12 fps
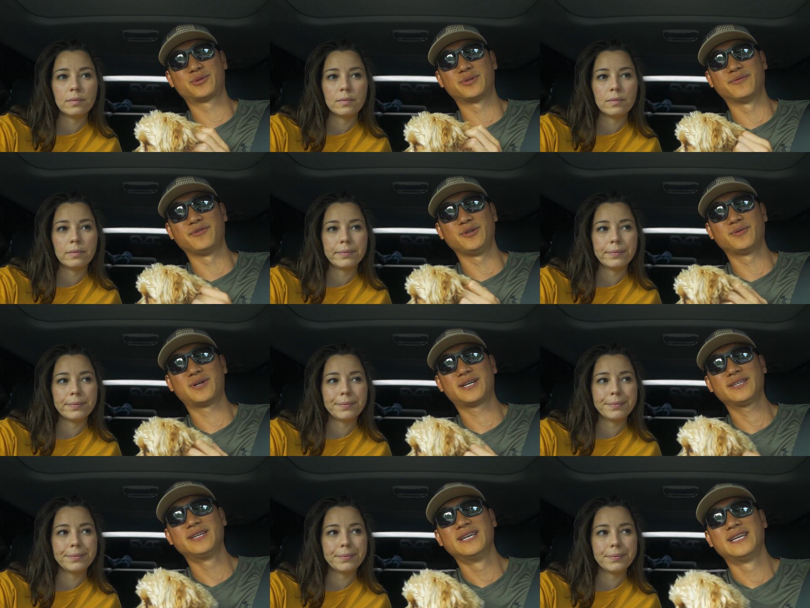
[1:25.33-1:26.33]
Speaker 1: a review
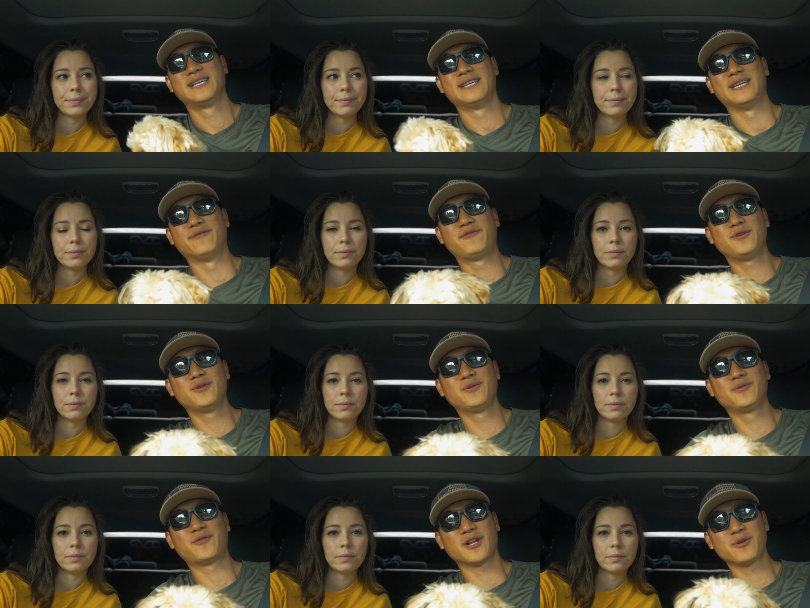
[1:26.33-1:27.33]
on. If
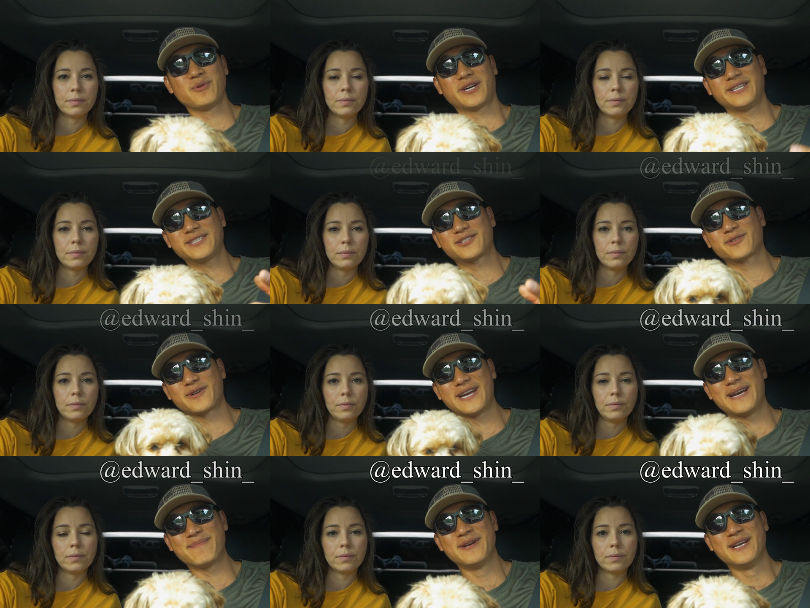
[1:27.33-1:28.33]
you follow me on
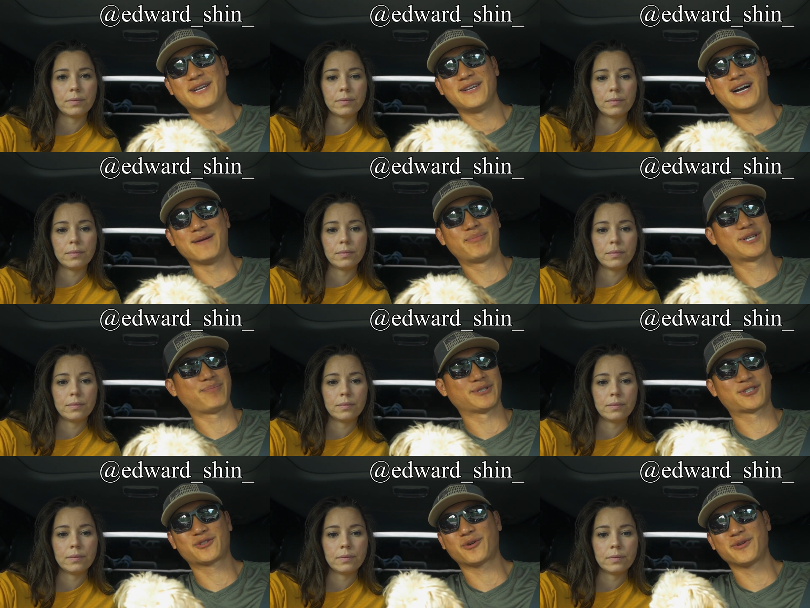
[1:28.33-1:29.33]
Instagram, I put up a
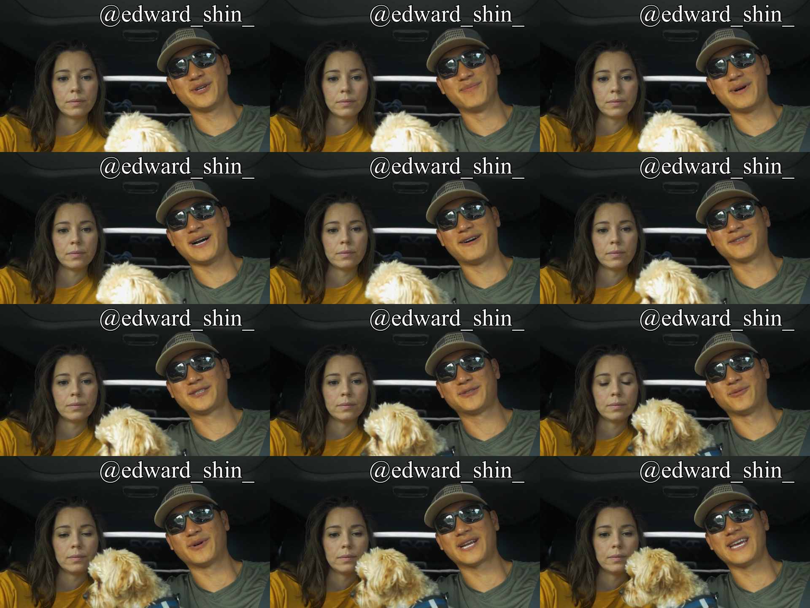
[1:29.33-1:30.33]
story about
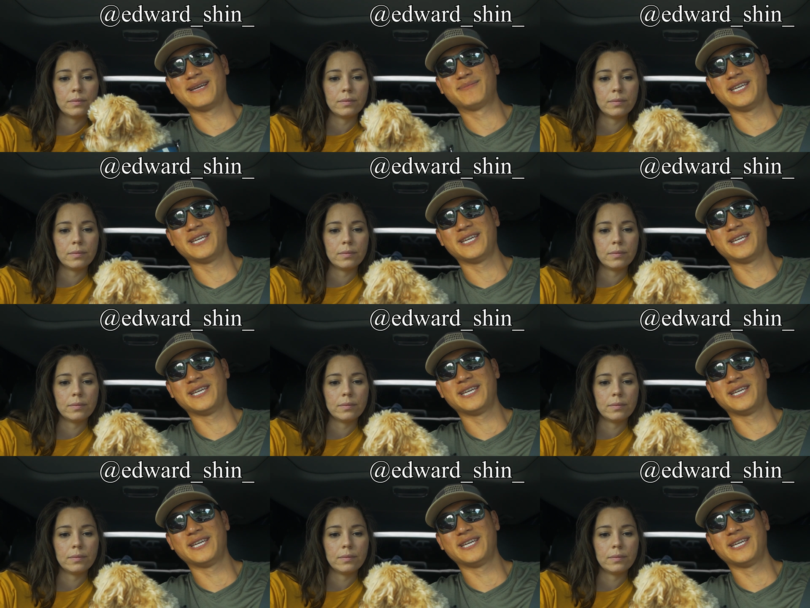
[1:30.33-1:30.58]
what I am